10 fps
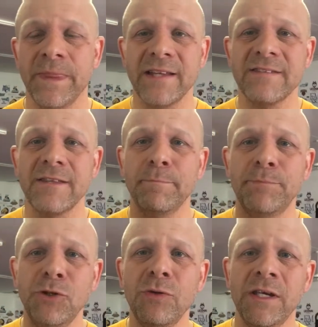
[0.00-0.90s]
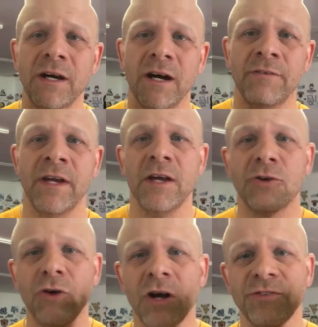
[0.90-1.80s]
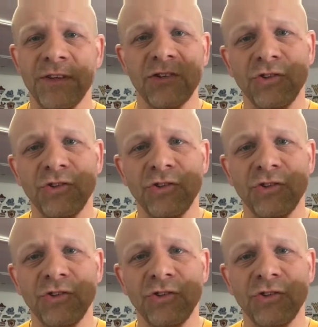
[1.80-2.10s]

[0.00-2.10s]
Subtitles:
That's the beauty of CrossFit.